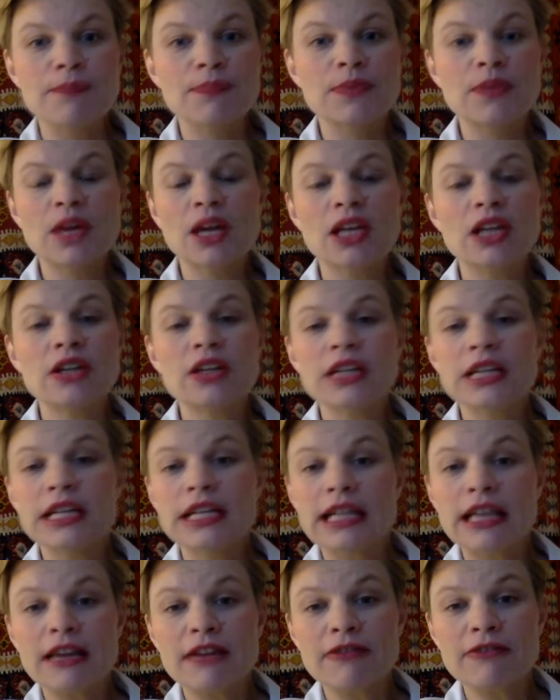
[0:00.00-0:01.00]
Not nearly
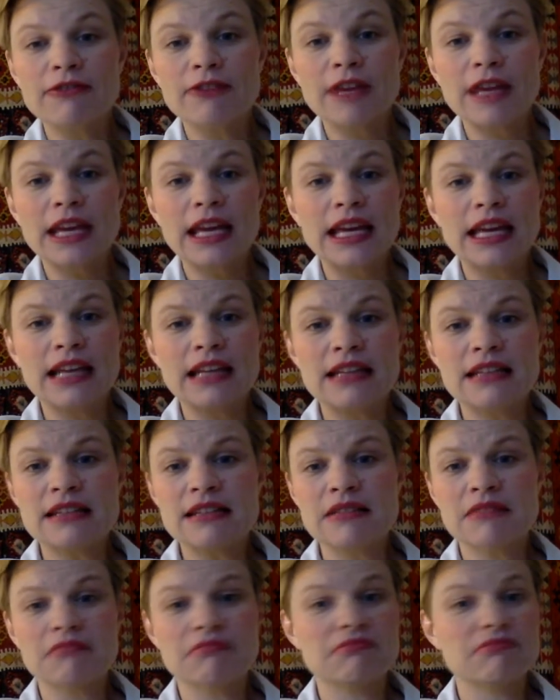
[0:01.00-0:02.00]
enough,
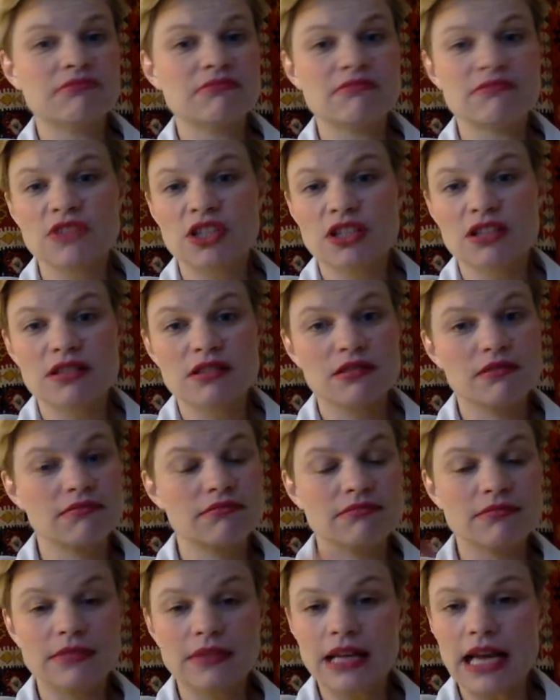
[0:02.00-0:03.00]
and just
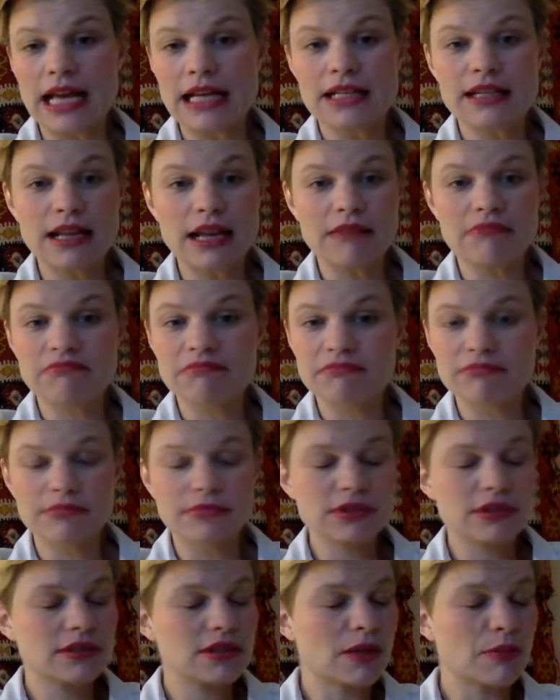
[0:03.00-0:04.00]

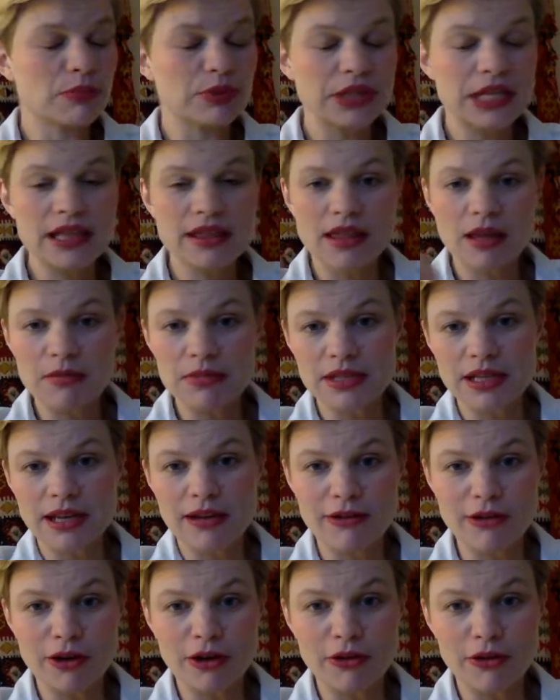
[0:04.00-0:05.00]
complete thumbs
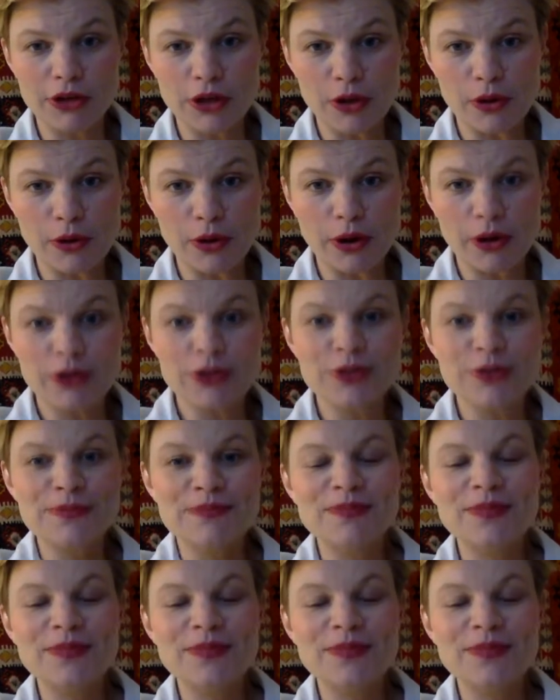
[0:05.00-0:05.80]
down on the yogurt.